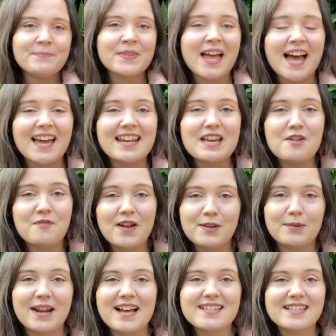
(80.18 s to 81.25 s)
And if
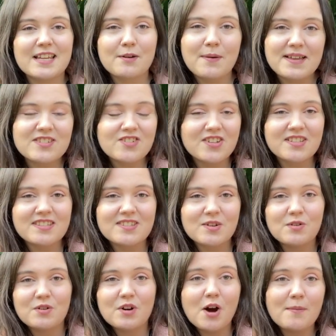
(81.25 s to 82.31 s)
anyone has any questions
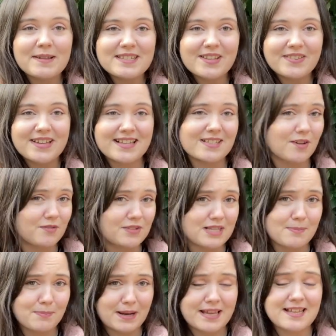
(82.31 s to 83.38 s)
or comments on this, obviously
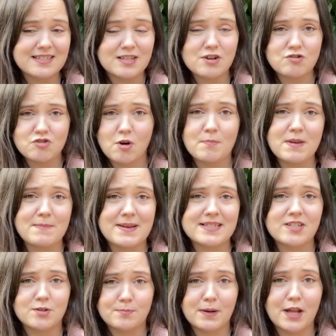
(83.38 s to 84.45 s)
please drop me a
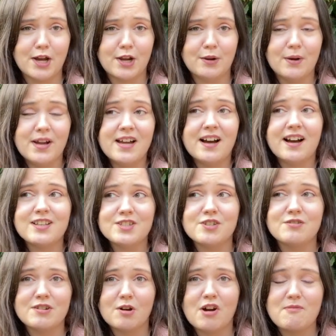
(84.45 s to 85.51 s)
message below. I do
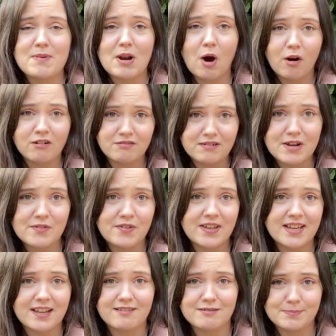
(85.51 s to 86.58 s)
know I've been
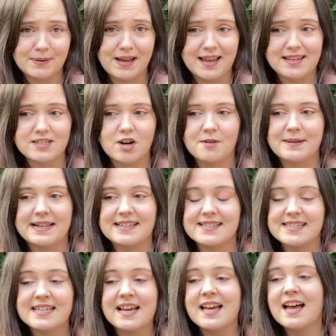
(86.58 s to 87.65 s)
horrific at replying to comments.
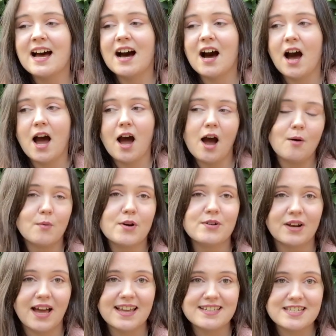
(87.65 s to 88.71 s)
I won't
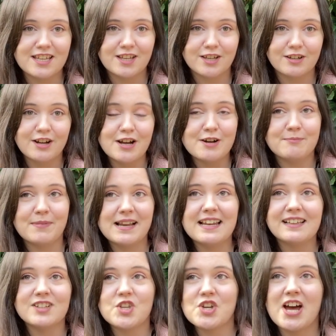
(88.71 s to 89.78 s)
lie to you, my
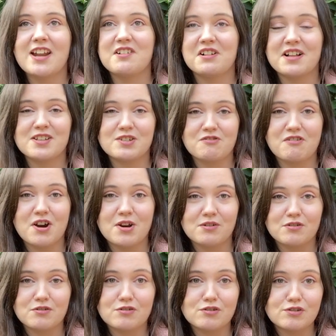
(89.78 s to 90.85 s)
little channel has
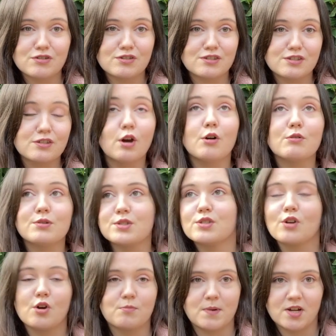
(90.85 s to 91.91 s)
grown so
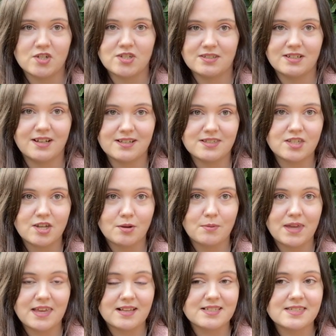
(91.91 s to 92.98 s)
much in the last 2
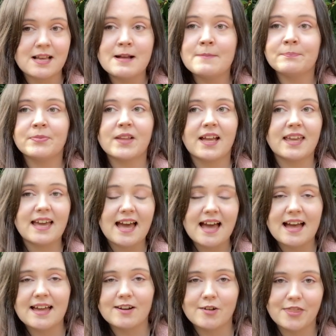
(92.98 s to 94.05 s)
weeks. I
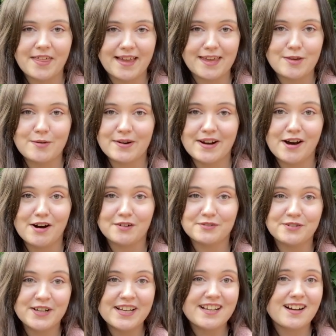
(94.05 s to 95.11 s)
cannot thank you enough.
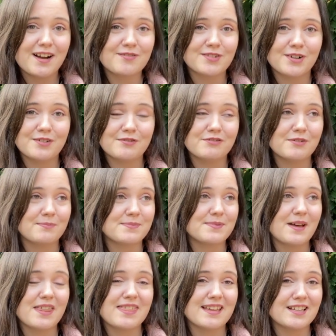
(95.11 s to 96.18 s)
I've gone from,
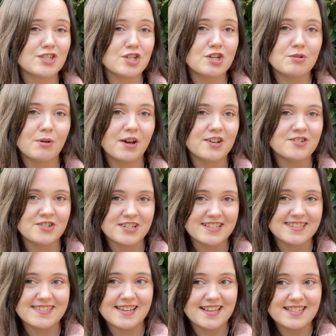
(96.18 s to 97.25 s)
I think,
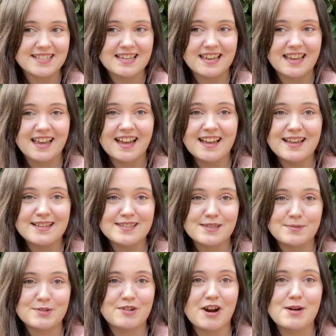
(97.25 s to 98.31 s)
260
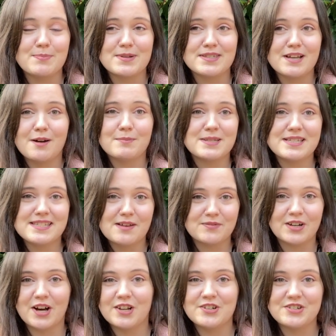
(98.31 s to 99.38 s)
subscribers up to
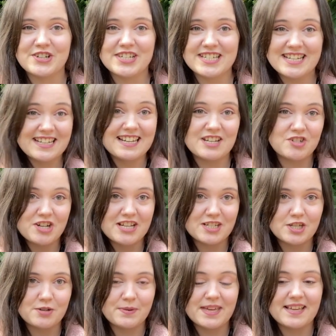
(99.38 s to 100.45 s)
700 in literally
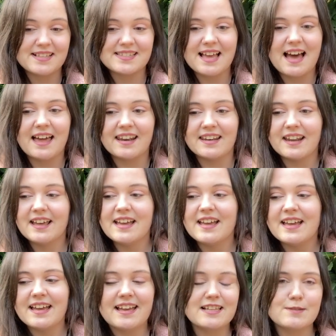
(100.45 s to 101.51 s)
2 weeks, and
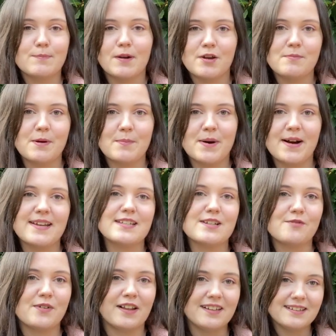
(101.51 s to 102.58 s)
it's blown my mind. I
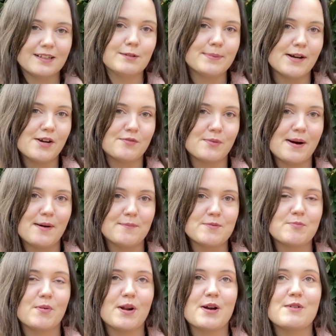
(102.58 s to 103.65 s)
felt a little bit overwhelmed,
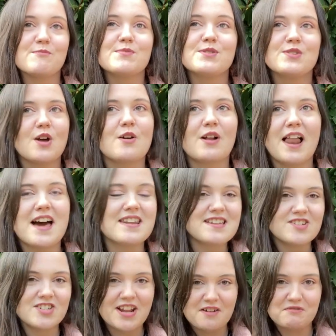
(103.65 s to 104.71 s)
but I am so glad
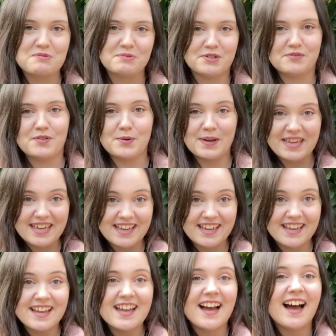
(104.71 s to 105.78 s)
each and every one of you are here.
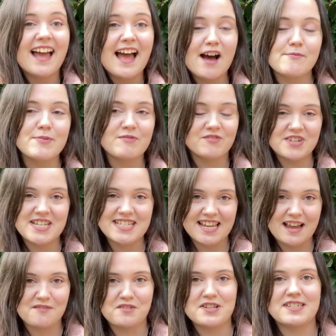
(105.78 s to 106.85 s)
I have been reading
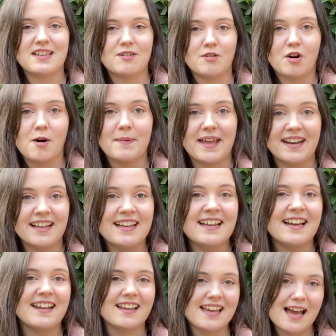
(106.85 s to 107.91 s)
every single comment,
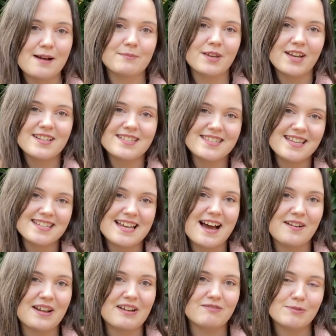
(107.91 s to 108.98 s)
and I am going to sit
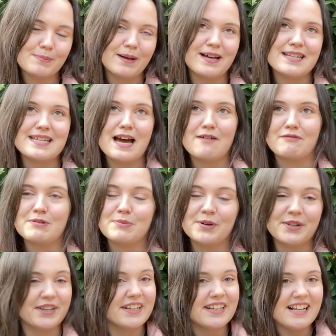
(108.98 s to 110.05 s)
down and reply to
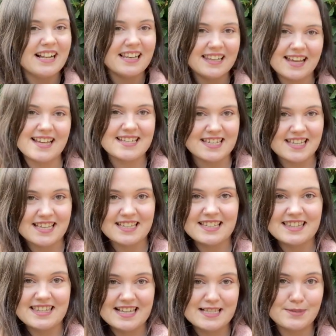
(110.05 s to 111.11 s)
everyone later
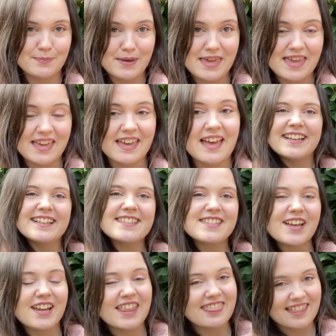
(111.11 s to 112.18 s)
this week.
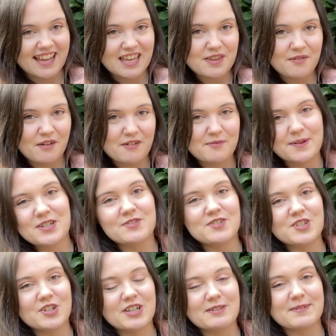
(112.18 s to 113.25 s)
So thank you very much for
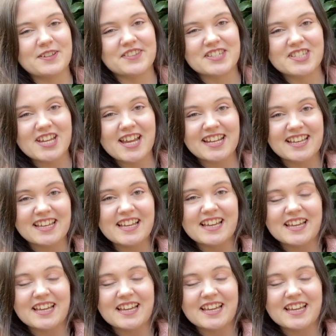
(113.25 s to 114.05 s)
joining me on this journey.